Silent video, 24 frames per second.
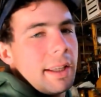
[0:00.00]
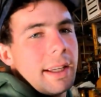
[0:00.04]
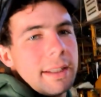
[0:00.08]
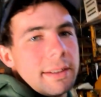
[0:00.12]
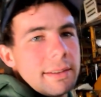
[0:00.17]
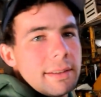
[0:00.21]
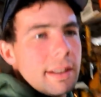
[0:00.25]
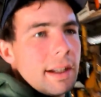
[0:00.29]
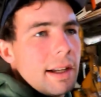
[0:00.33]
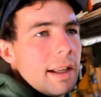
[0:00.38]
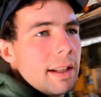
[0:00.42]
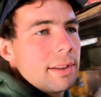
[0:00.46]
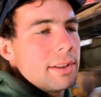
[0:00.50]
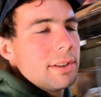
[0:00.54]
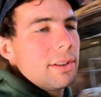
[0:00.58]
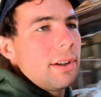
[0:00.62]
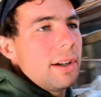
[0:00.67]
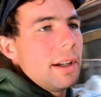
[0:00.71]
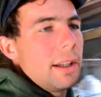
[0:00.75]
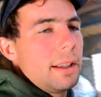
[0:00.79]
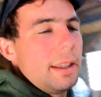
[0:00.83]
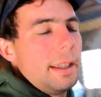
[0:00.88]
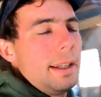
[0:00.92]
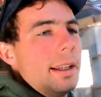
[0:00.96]
they start
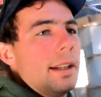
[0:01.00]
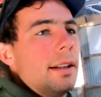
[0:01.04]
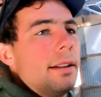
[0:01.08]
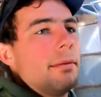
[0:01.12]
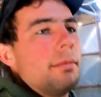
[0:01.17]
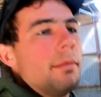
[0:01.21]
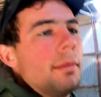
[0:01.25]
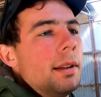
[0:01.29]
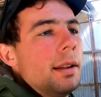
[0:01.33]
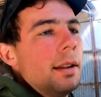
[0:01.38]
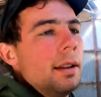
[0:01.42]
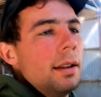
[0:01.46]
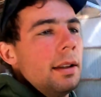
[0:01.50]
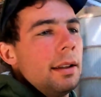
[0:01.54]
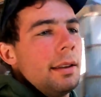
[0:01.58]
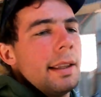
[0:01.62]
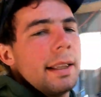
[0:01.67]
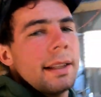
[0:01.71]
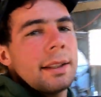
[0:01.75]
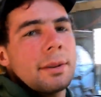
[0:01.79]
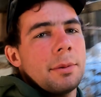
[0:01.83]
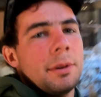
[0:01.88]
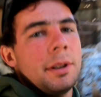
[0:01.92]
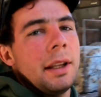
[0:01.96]
cycling and and
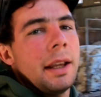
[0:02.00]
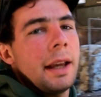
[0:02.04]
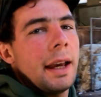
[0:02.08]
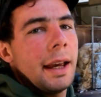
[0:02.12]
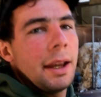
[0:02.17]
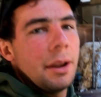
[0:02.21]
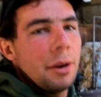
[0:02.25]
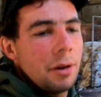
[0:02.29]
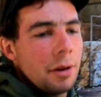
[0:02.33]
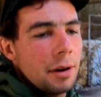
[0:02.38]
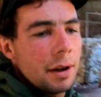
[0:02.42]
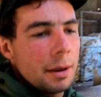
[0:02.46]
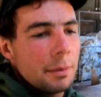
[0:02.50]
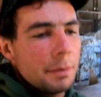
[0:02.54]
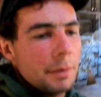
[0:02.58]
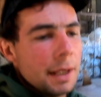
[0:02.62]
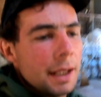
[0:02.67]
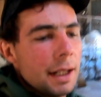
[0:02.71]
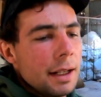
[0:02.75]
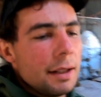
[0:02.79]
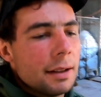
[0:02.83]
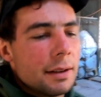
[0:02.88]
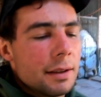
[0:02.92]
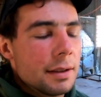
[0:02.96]
when you AI them
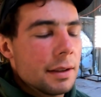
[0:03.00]
then.